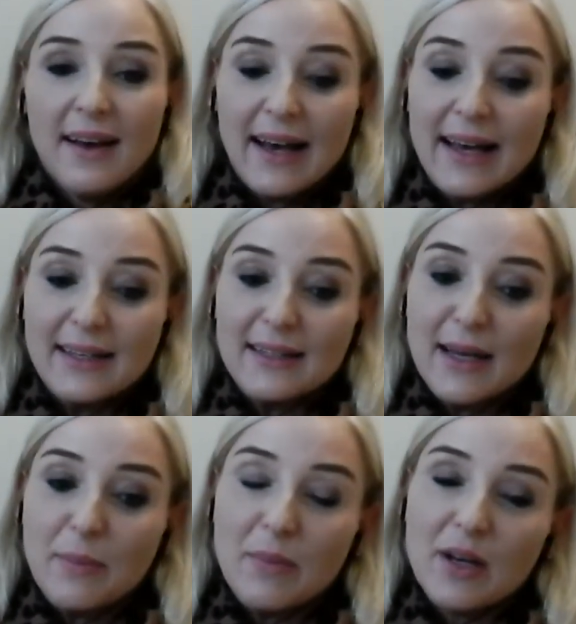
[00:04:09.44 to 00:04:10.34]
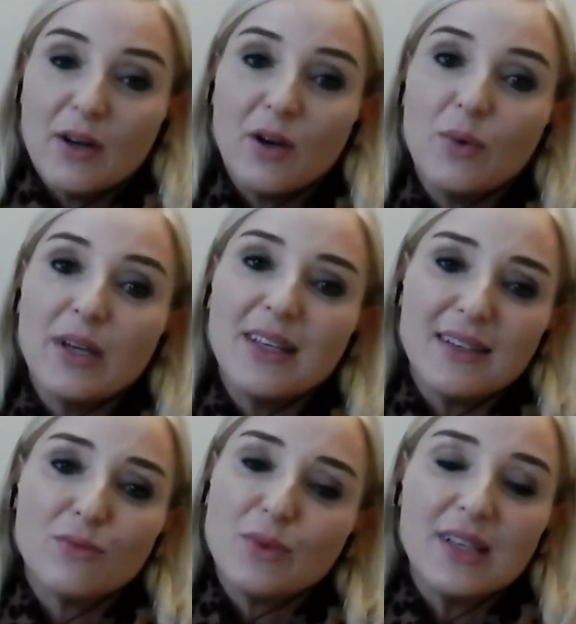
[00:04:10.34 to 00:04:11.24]
And
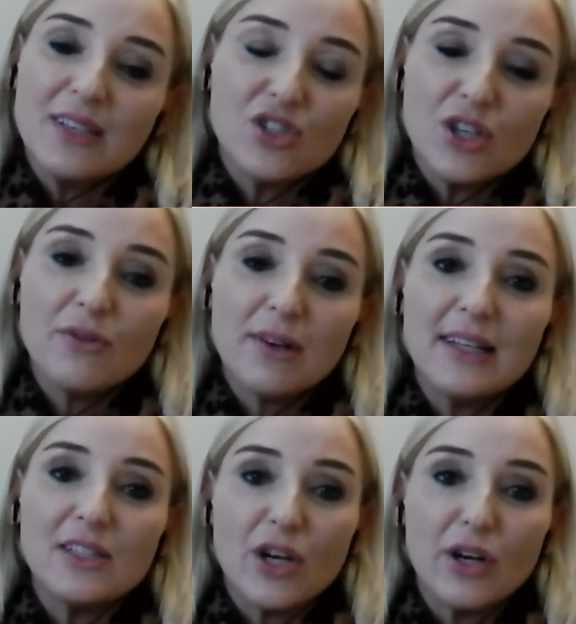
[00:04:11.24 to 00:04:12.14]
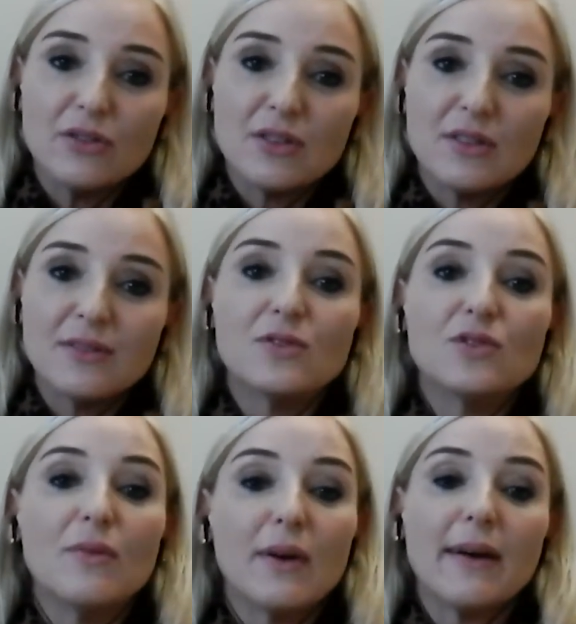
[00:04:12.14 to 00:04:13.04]
we generally don't
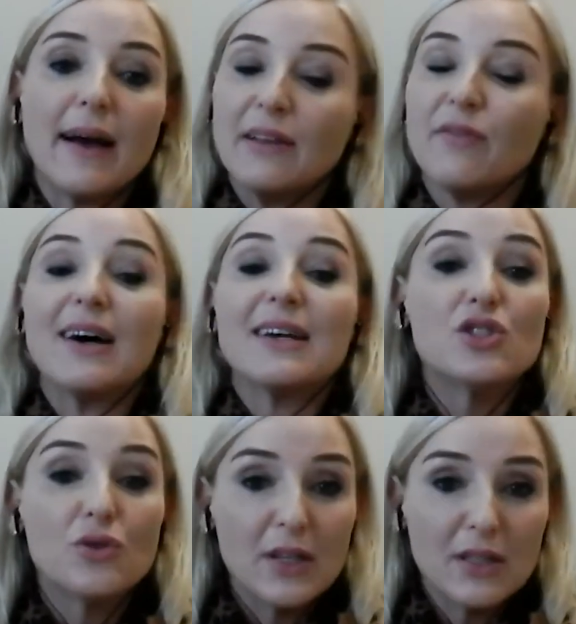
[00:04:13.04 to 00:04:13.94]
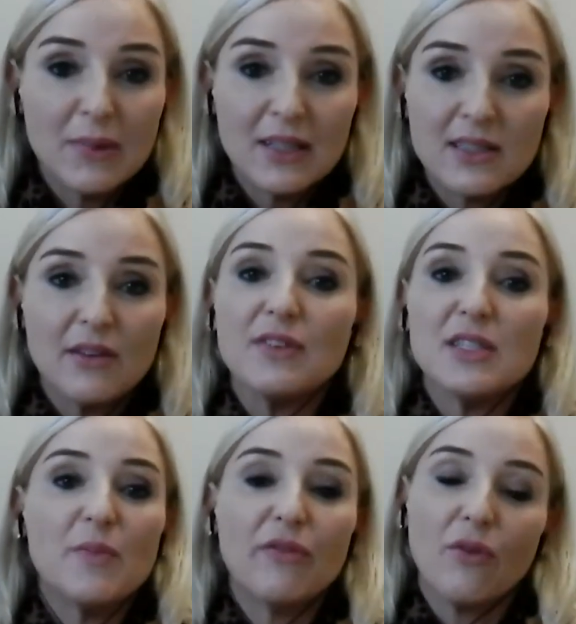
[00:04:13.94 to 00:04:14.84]
advise treatment if it's
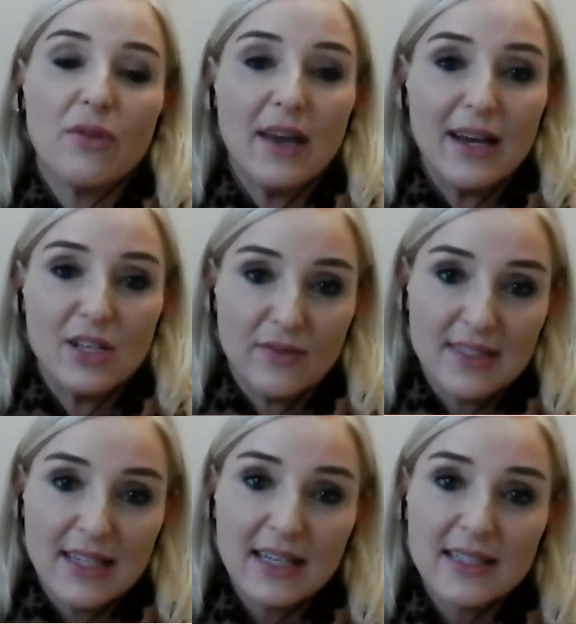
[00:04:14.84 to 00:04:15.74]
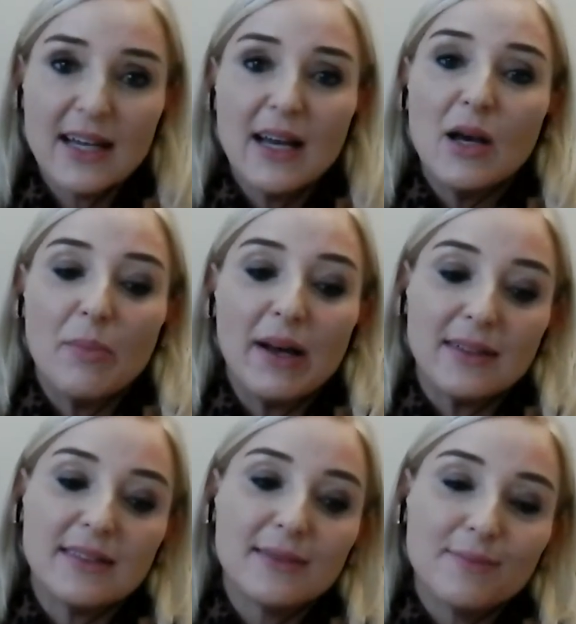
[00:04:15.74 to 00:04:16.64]
before the age of 6,
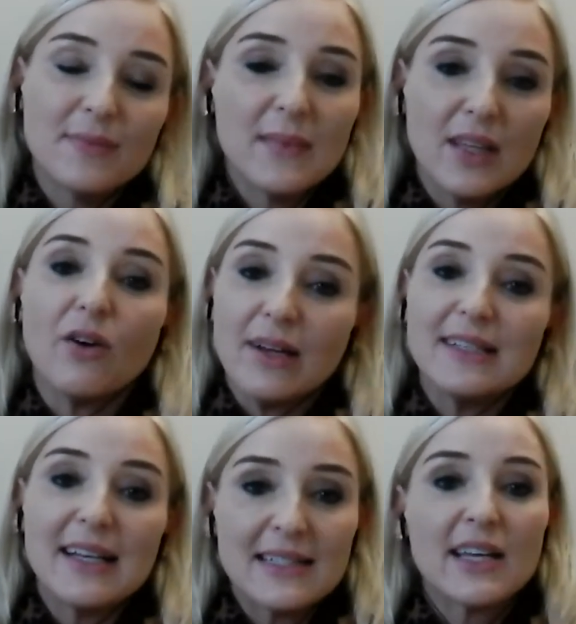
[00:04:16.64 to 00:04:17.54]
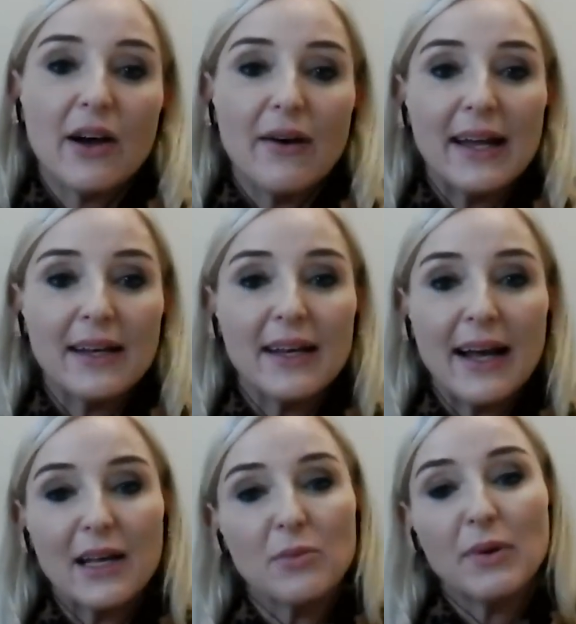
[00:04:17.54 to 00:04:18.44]
but you know, it does go hand in
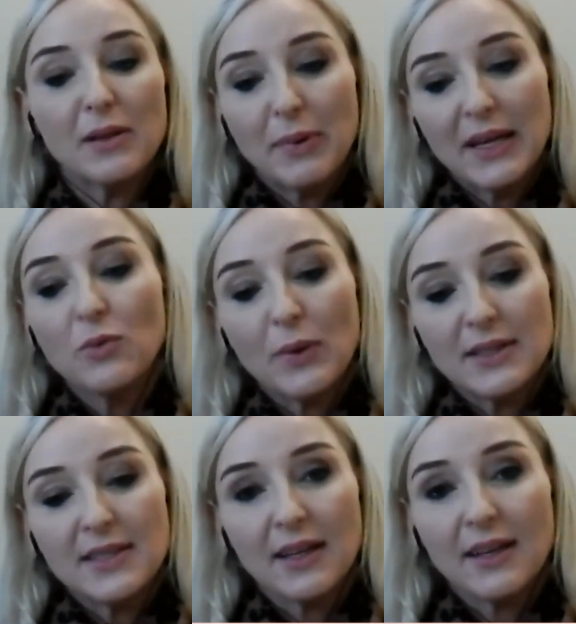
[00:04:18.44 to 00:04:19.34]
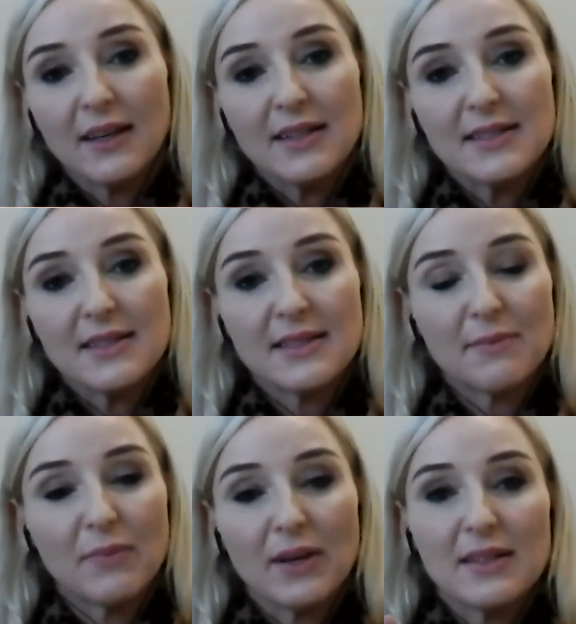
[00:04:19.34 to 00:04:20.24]
hand, but bedwetting
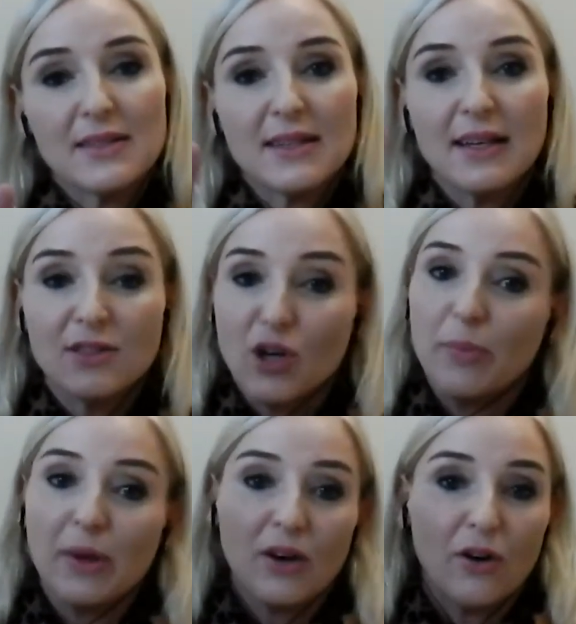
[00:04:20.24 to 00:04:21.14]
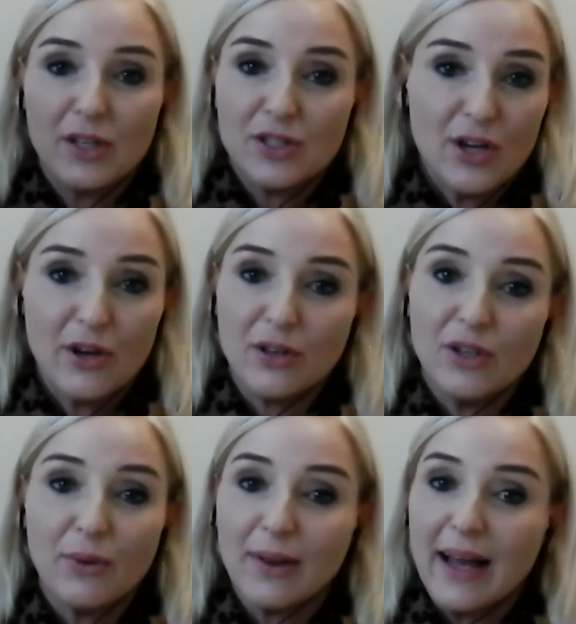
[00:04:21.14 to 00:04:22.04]
is a topic on its own.
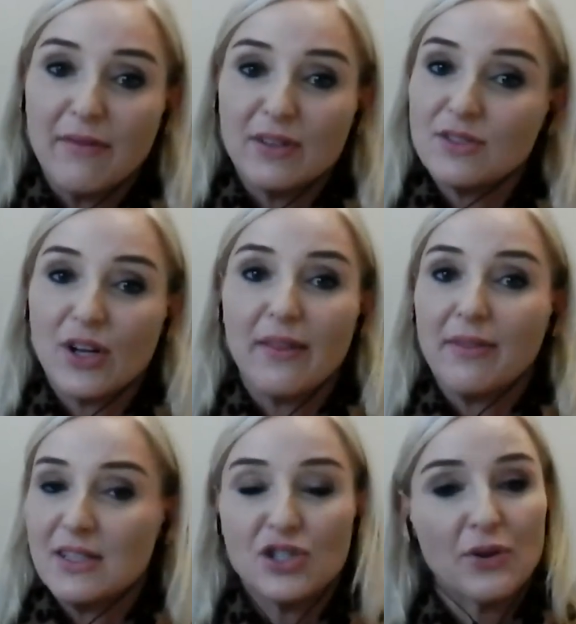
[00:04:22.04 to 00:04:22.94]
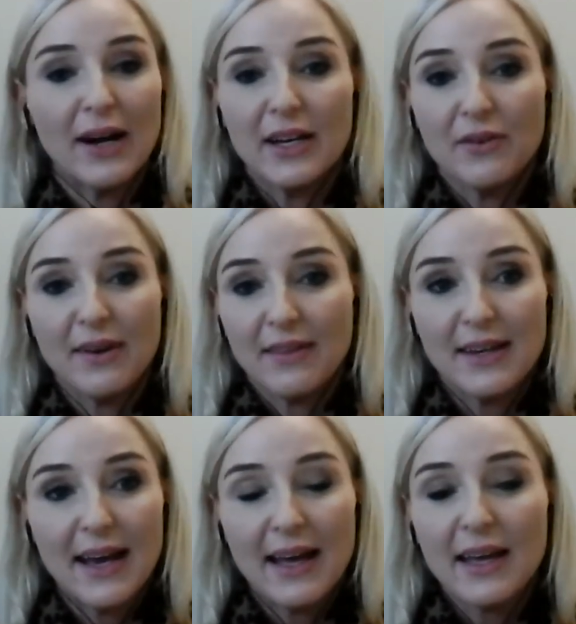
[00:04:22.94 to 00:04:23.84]
You will have a child that's dry during the
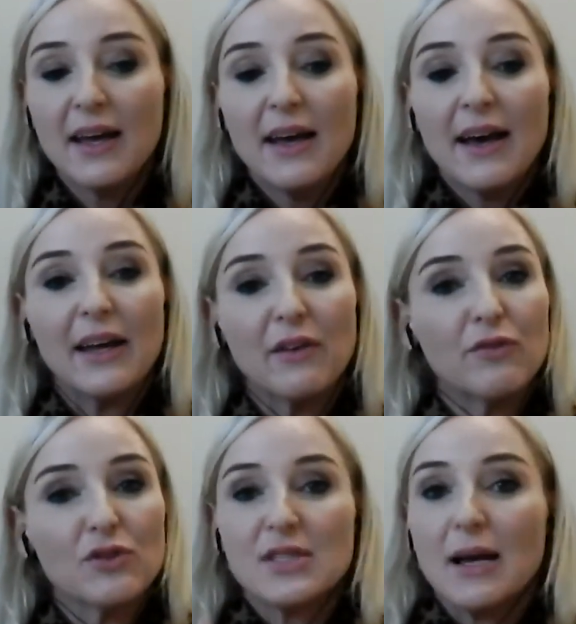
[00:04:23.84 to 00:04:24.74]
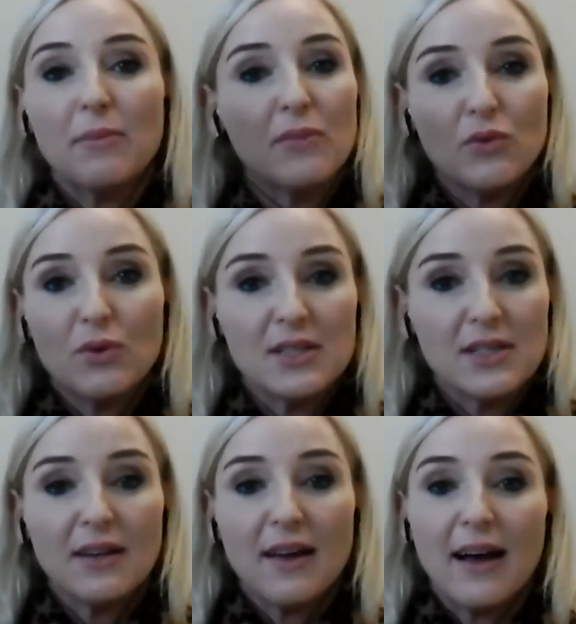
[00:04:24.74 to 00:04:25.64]
day, and for some
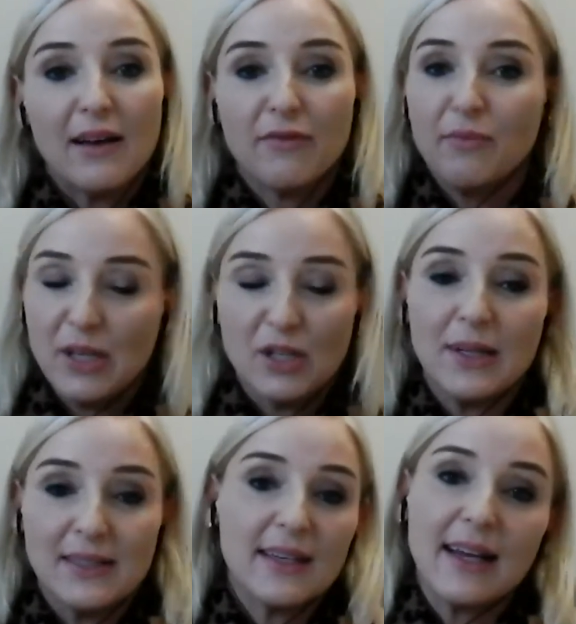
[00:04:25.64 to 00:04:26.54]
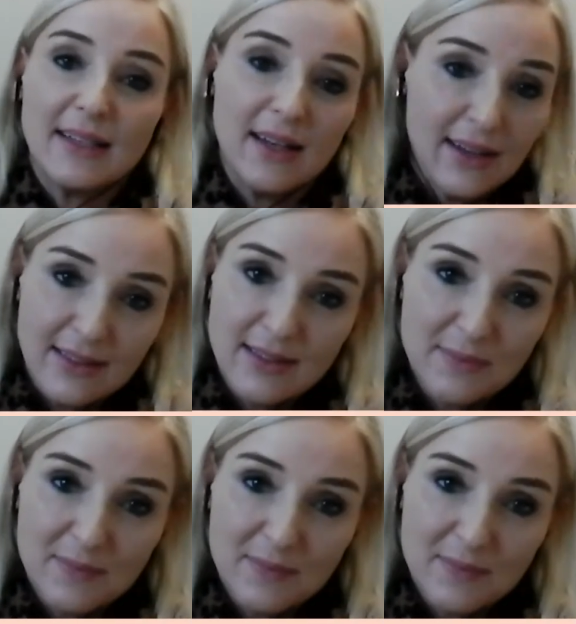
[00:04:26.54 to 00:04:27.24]
reason have bedwetting at night.